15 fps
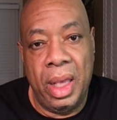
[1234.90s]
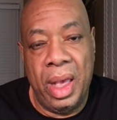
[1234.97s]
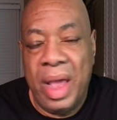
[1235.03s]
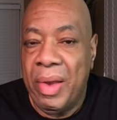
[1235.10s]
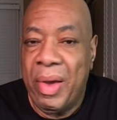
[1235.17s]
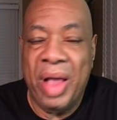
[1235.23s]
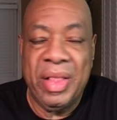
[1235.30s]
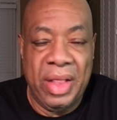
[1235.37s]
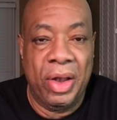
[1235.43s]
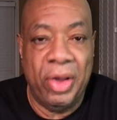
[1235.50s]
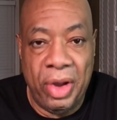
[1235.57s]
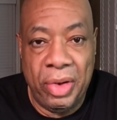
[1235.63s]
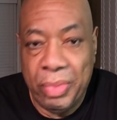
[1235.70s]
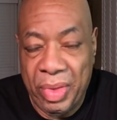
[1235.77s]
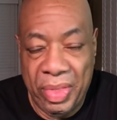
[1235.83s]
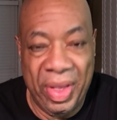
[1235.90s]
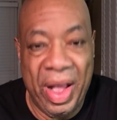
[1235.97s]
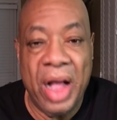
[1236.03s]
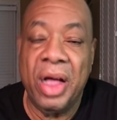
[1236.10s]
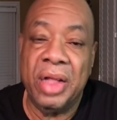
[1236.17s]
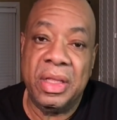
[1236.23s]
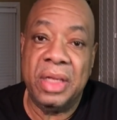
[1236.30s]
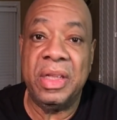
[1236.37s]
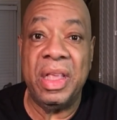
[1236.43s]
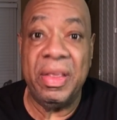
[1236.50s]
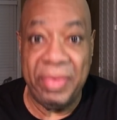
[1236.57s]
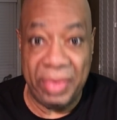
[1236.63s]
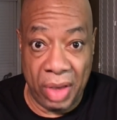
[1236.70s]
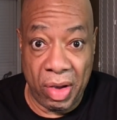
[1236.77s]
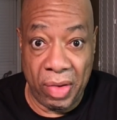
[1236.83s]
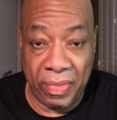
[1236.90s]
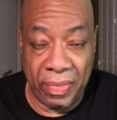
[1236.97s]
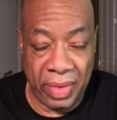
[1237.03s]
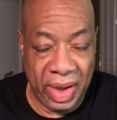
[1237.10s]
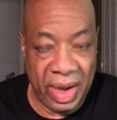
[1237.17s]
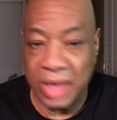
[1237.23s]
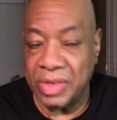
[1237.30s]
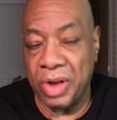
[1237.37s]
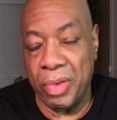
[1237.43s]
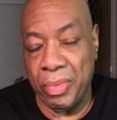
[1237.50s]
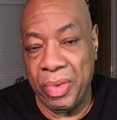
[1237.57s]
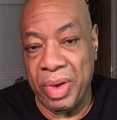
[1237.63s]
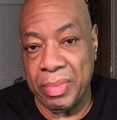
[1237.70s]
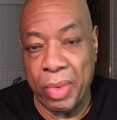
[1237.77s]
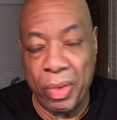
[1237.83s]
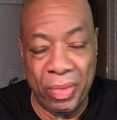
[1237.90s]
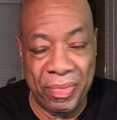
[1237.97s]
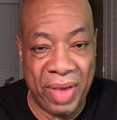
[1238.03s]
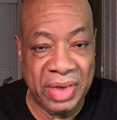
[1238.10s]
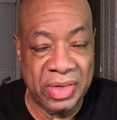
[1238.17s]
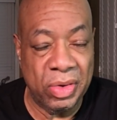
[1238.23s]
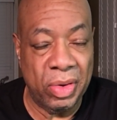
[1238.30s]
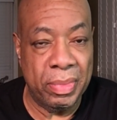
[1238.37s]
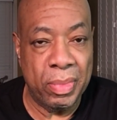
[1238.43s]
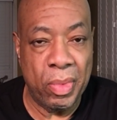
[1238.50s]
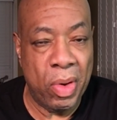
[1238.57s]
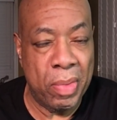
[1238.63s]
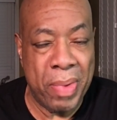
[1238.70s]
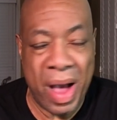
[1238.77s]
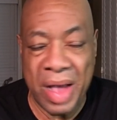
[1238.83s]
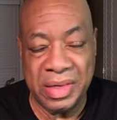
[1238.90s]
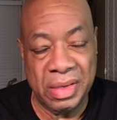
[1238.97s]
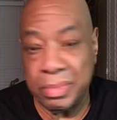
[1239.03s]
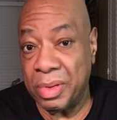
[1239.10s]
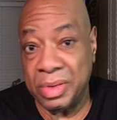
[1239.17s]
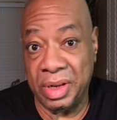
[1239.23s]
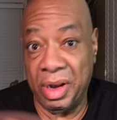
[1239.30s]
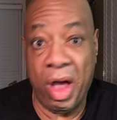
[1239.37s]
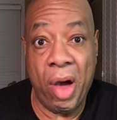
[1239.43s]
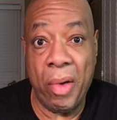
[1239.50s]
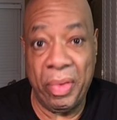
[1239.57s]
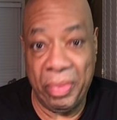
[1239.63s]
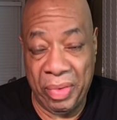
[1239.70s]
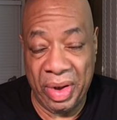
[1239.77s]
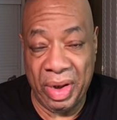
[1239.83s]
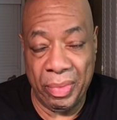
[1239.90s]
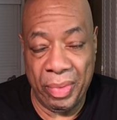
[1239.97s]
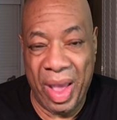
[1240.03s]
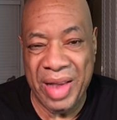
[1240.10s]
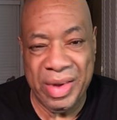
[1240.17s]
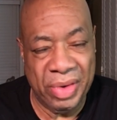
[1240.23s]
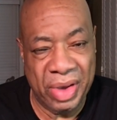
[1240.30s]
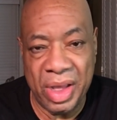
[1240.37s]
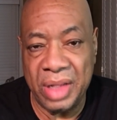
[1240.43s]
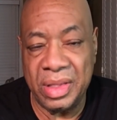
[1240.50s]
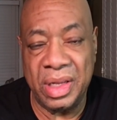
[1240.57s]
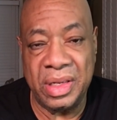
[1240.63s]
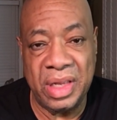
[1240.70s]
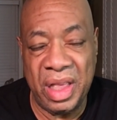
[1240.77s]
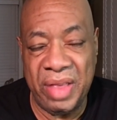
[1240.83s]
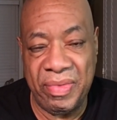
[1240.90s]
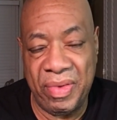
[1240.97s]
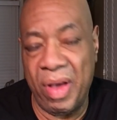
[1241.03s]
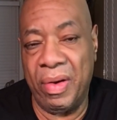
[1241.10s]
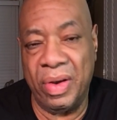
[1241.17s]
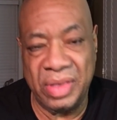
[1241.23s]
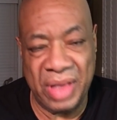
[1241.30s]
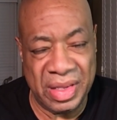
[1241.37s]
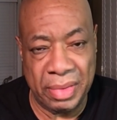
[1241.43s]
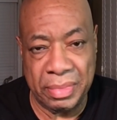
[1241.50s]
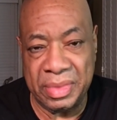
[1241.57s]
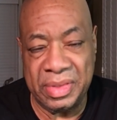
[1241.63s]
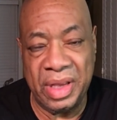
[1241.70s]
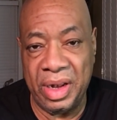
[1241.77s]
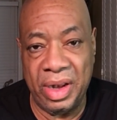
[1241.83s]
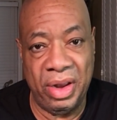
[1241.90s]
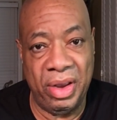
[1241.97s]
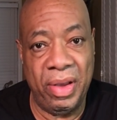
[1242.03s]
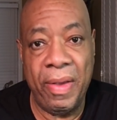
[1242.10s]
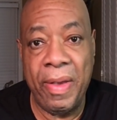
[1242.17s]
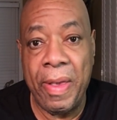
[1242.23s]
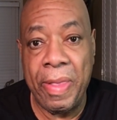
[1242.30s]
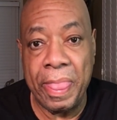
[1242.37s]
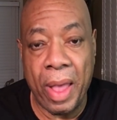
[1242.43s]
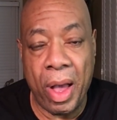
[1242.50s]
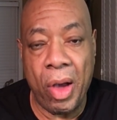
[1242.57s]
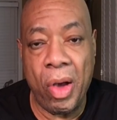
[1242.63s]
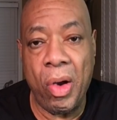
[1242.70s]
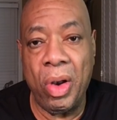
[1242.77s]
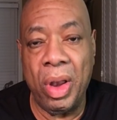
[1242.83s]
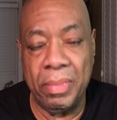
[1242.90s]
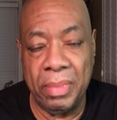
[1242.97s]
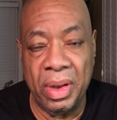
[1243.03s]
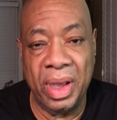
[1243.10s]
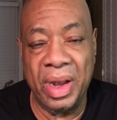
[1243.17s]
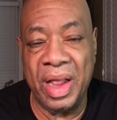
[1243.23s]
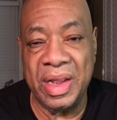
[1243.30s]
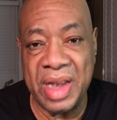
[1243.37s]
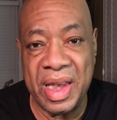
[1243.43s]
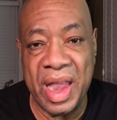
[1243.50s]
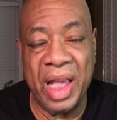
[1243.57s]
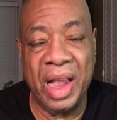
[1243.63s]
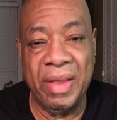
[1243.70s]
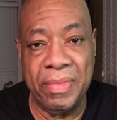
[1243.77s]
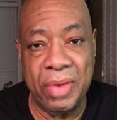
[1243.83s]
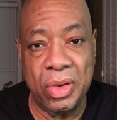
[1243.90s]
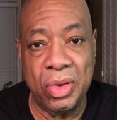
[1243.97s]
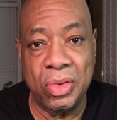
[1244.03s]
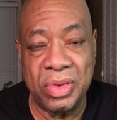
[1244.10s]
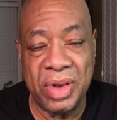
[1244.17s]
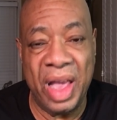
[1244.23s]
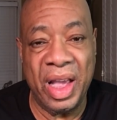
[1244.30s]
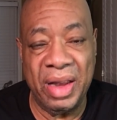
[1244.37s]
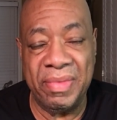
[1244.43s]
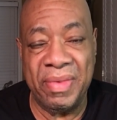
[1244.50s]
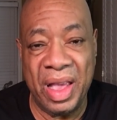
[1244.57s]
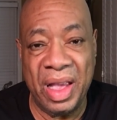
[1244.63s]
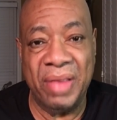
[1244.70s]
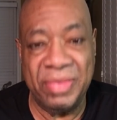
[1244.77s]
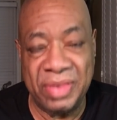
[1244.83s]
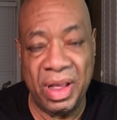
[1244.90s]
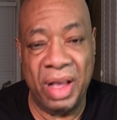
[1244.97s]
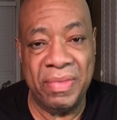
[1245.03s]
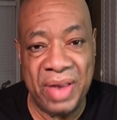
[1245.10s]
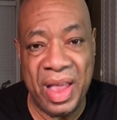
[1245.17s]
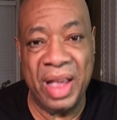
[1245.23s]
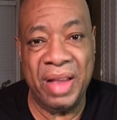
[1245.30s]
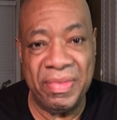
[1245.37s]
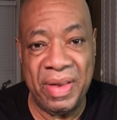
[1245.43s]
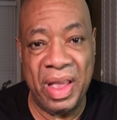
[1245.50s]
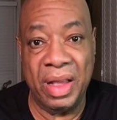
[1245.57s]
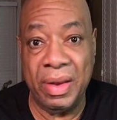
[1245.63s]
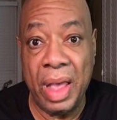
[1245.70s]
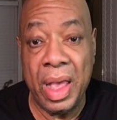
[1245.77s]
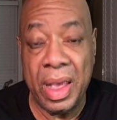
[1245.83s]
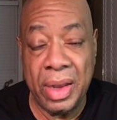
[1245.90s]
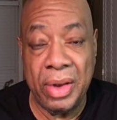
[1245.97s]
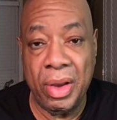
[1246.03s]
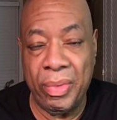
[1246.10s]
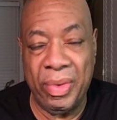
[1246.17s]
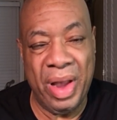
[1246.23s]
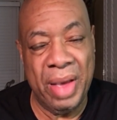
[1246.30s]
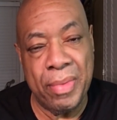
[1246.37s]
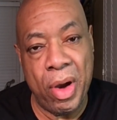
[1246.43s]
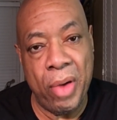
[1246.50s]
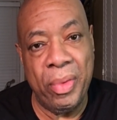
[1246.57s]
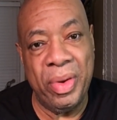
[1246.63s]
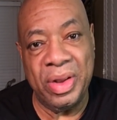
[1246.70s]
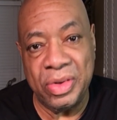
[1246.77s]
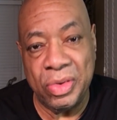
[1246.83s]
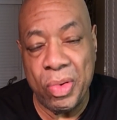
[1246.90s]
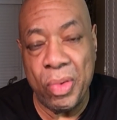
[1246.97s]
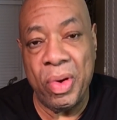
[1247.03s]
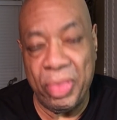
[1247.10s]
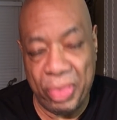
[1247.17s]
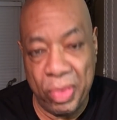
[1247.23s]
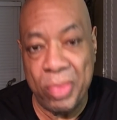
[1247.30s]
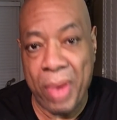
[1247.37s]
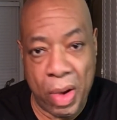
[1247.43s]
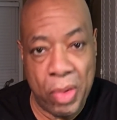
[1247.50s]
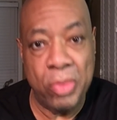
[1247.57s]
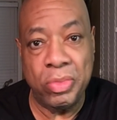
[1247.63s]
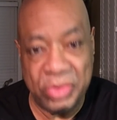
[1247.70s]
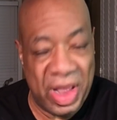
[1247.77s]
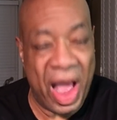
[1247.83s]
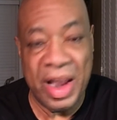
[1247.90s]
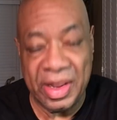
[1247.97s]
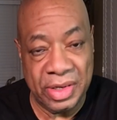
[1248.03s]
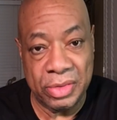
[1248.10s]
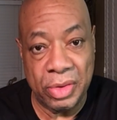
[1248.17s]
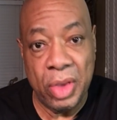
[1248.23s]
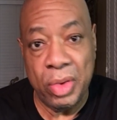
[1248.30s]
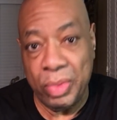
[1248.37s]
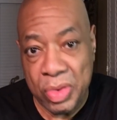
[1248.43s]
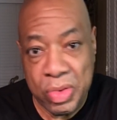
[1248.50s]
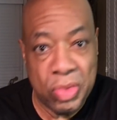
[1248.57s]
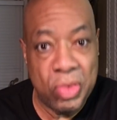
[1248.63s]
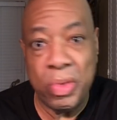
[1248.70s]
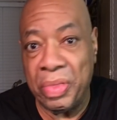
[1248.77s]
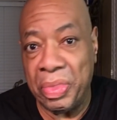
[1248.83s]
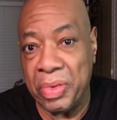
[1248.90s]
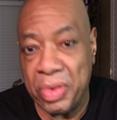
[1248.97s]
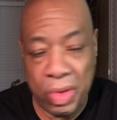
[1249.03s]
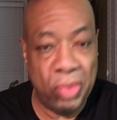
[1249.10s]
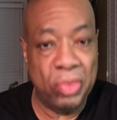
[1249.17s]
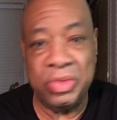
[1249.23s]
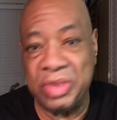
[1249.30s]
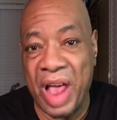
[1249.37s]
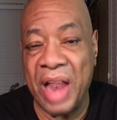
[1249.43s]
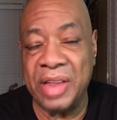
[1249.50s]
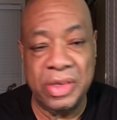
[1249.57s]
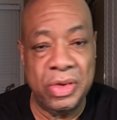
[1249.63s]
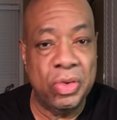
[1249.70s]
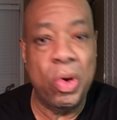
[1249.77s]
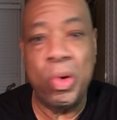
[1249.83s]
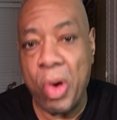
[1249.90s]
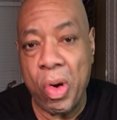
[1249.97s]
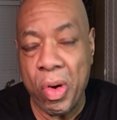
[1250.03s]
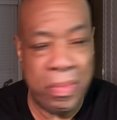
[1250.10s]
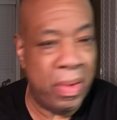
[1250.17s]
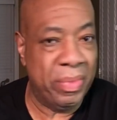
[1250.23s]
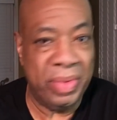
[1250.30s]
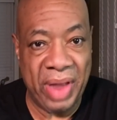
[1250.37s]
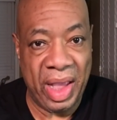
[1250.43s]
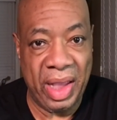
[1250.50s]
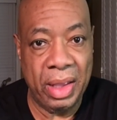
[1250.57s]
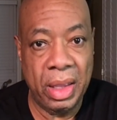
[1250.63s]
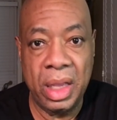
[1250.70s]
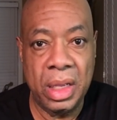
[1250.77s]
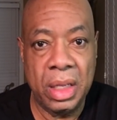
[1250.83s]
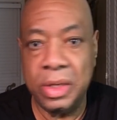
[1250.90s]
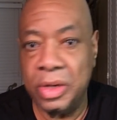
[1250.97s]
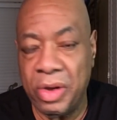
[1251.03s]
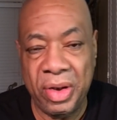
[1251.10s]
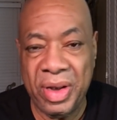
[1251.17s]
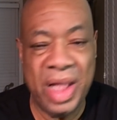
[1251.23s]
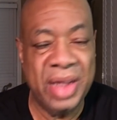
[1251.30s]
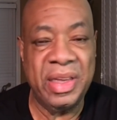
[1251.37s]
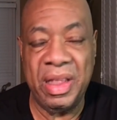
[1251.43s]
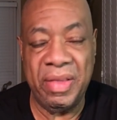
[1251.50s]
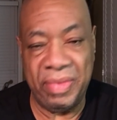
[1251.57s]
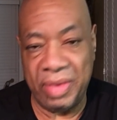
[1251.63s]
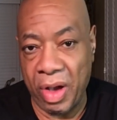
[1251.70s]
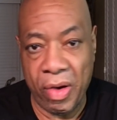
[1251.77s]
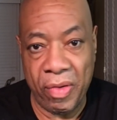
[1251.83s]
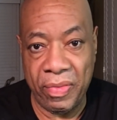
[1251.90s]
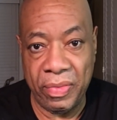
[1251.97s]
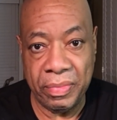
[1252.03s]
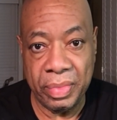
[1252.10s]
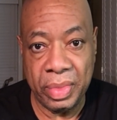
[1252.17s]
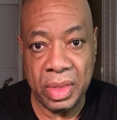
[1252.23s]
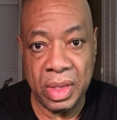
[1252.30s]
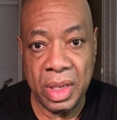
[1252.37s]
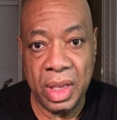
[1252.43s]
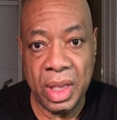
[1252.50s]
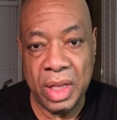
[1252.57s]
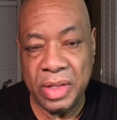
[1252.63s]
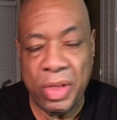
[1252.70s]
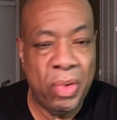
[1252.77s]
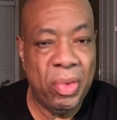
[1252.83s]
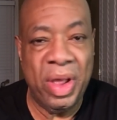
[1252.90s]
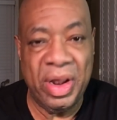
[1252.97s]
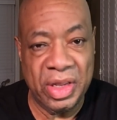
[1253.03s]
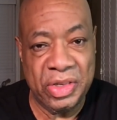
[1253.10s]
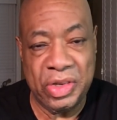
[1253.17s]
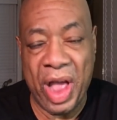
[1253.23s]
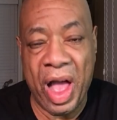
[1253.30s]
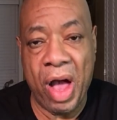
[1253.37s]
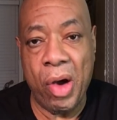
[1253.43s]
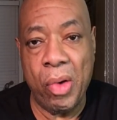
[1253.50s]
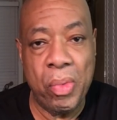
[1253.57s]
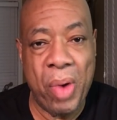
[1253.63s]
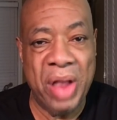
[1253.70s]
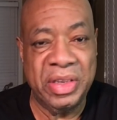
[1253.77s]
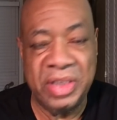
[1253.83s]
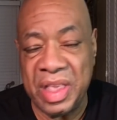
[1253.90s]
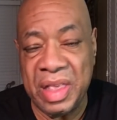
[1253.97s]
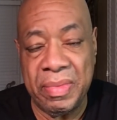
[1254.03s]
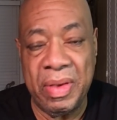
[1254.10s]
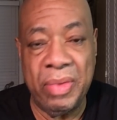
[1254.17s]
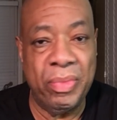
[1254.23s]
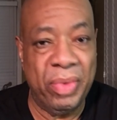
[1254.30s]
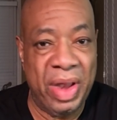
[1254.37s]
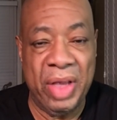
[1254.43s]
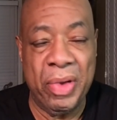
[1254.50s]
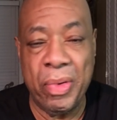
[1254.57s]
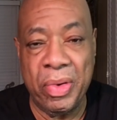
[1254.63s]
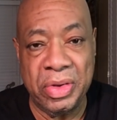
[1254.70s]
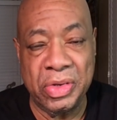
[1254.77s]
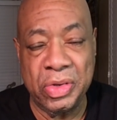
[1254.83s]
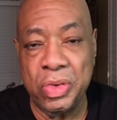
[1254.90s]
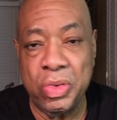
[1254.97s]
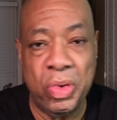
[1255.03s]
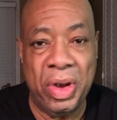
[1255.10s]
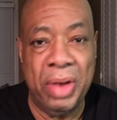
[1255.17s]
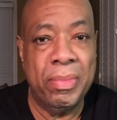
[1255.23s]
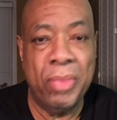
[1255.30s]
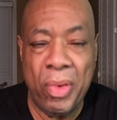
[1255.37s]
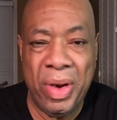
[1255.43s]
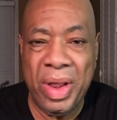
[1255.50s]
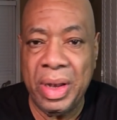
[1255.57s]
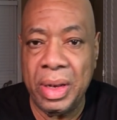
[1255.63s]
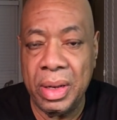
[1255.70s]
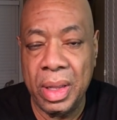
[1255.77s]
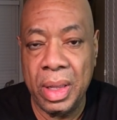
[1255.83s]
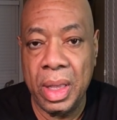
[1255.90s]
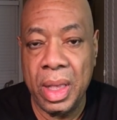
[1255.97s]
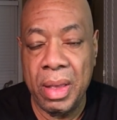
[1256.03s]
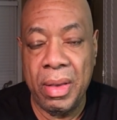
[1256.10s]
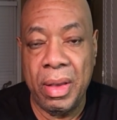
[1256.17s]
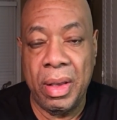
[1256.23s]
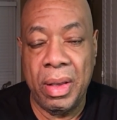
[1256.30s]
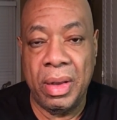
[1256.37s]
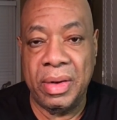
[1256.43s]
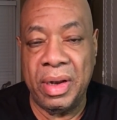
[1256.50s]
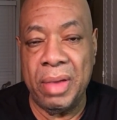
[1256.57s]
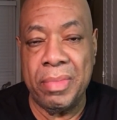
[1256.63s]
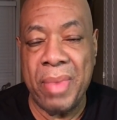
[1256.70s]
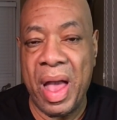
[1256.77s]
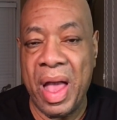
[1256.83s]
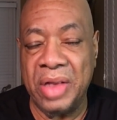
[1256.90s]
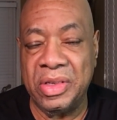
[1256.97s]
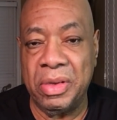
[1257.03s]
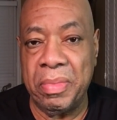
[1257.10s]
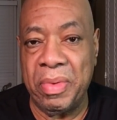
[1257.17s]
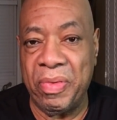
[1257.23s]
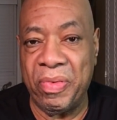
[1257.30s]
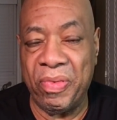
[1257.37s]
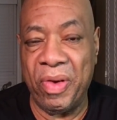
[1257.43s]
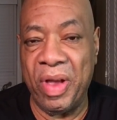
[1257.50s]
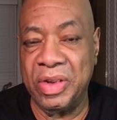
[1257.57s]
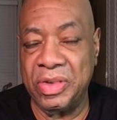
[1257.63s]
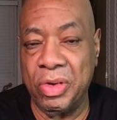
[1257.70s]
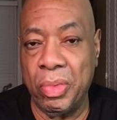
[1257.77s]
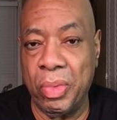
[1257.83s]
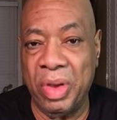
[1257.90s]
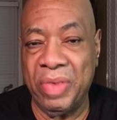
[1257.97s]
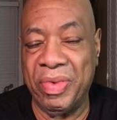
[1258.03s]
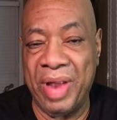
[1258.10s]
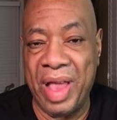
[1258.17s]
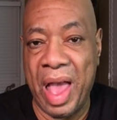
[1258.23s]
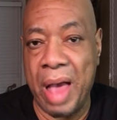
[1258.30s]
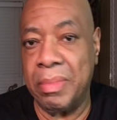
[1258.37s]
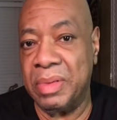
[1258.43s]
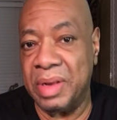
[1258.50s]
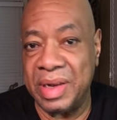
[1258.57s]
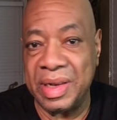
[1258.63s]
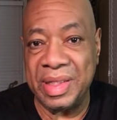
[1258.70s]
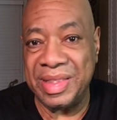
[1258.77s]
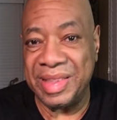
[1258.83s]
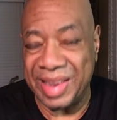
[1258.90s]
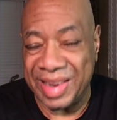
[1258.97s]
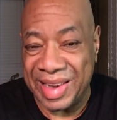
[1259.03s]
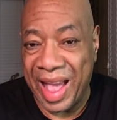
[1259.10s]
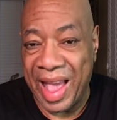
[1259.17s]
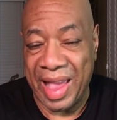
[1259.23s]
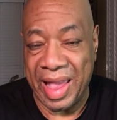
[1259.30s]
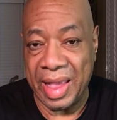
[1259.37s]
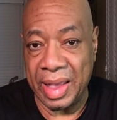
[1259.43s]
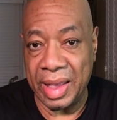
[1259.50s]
And I had to learn one thing. I cut the TV off and I started reading motivational and more positive books that I always read. Anyway, I had to cut the TV off because as I'm sitting there, all I'm looking at is negative news, negative stuff, negative. You know what? I'm already going through my own challenges. When you're going through your own challenges and you go home every day, turn that TV off. Don't let a child watch TV when they're going to school in the morning. Their mind should be fresh on what's going to happen today.